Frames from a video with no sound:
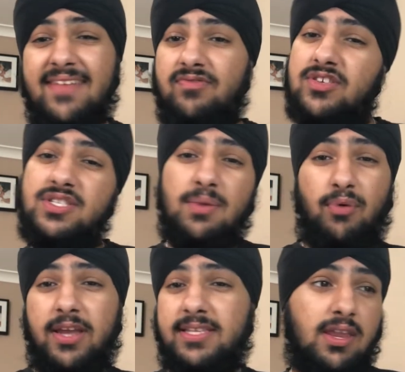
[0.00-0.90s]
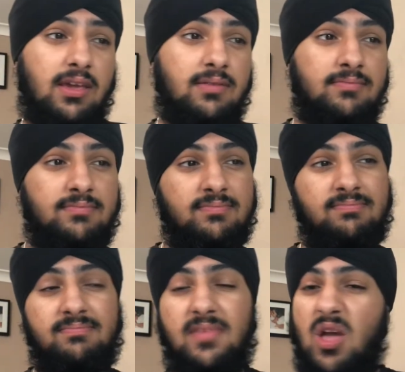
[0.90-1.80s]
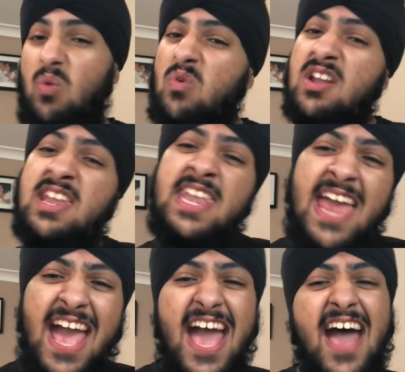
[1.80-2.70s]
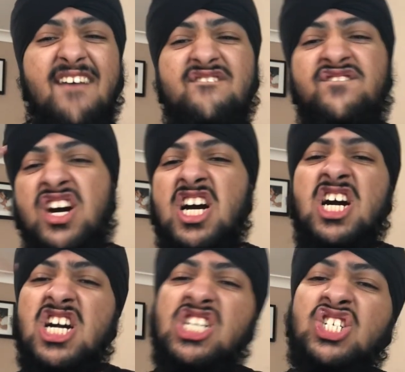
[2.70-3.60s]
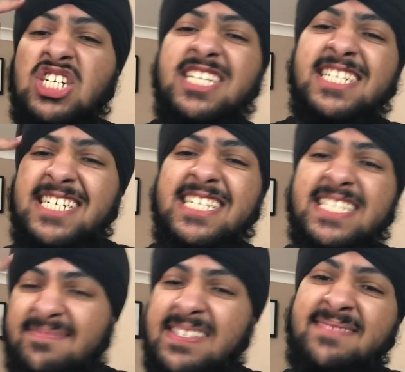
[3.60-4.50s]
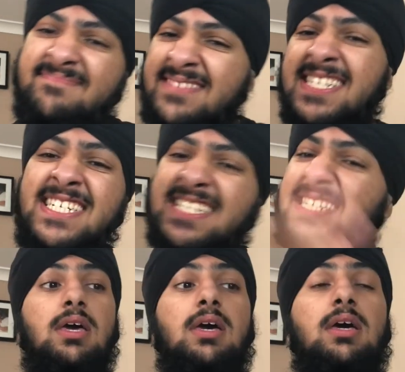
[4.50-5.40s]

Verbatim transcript: It's the breakdown. Would never cross my mind.